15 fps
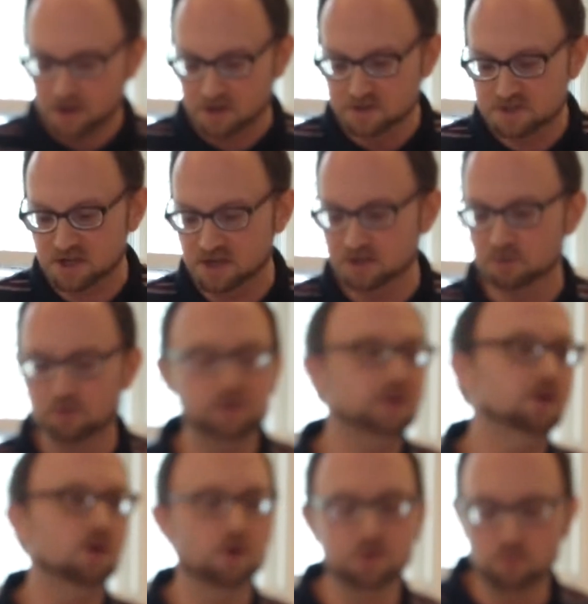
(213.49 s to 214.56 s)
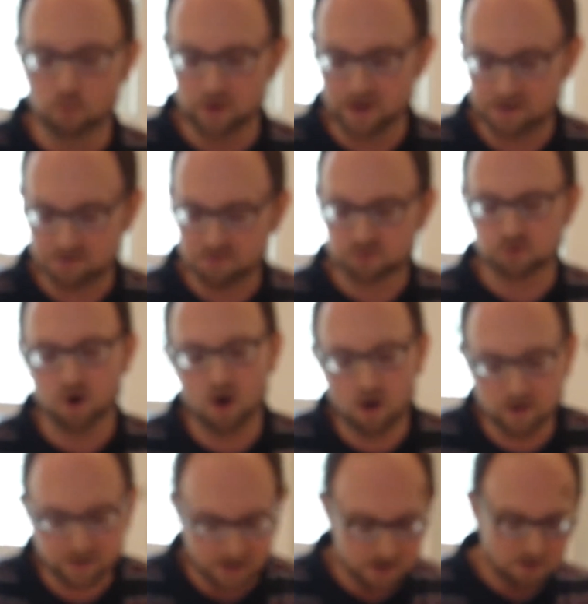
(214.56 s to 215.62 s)
continually hoodwinked,
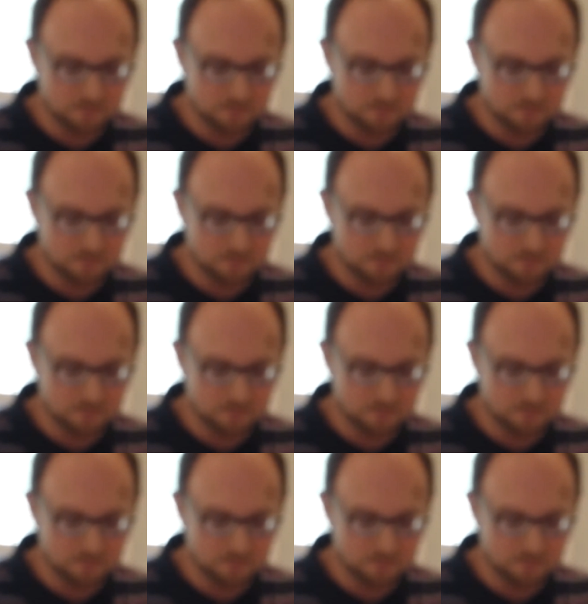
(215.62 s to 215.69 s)
drugged, and